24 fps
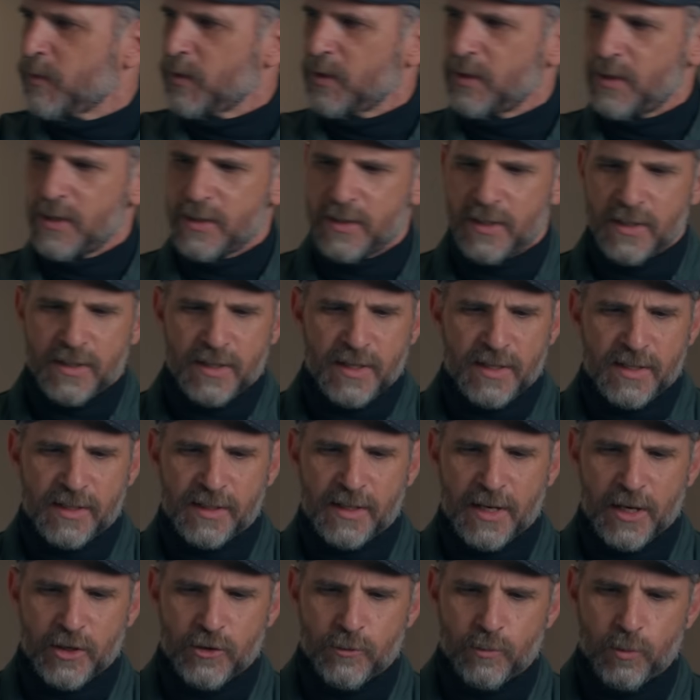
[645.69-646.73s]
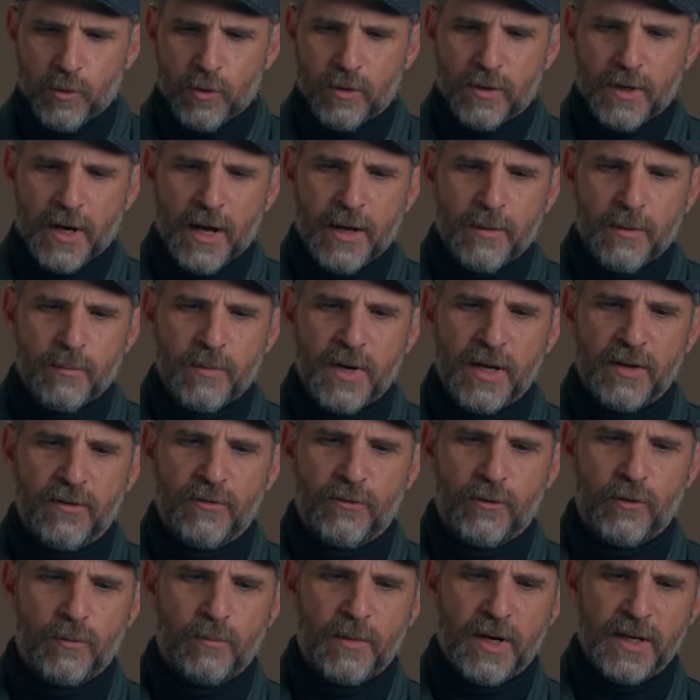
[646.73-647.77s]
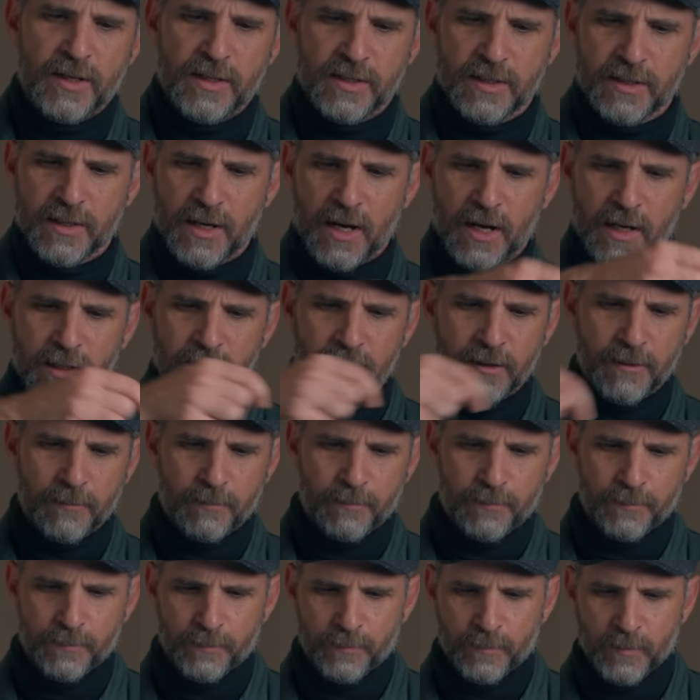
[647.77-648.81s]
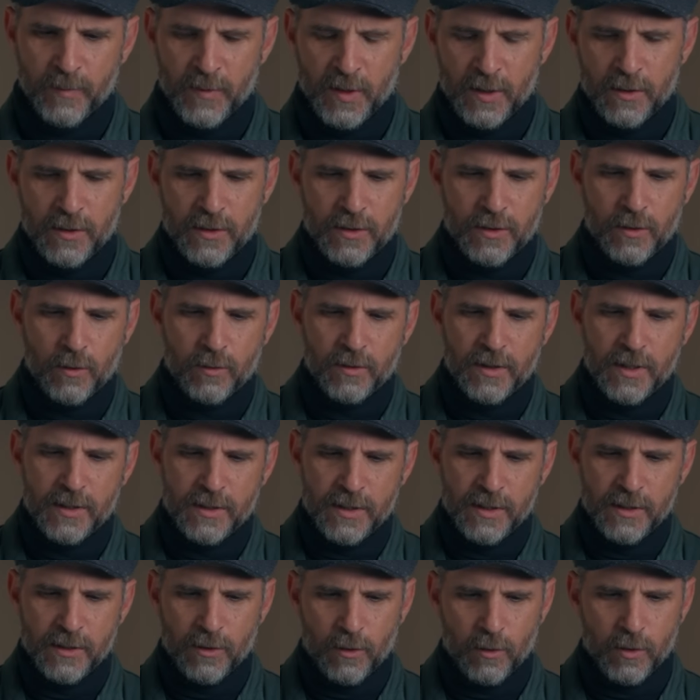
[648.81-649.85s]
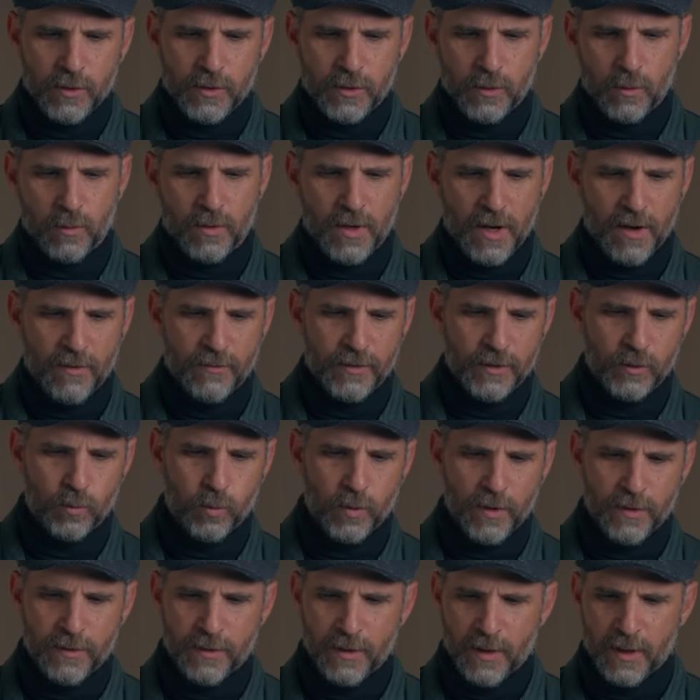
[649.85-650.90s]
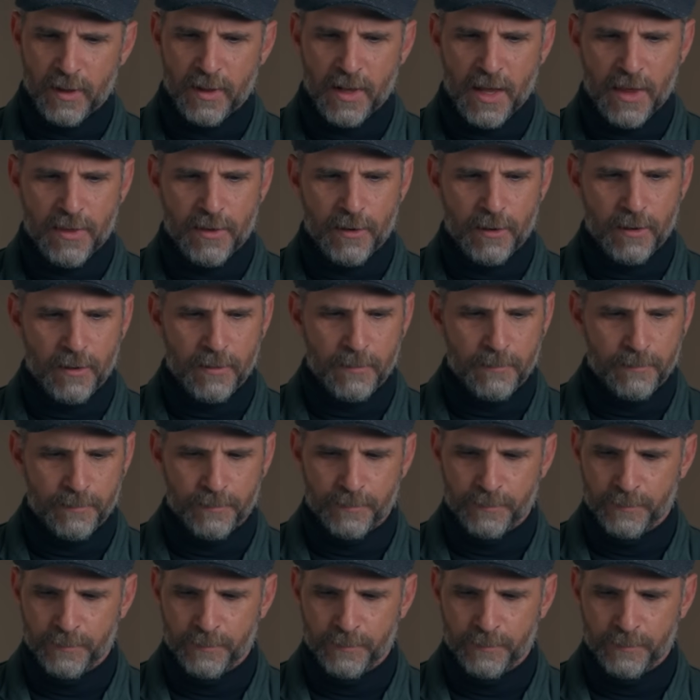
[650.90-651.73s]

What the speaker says: This is a sketchbook I made for my son. So this is also covered with leather.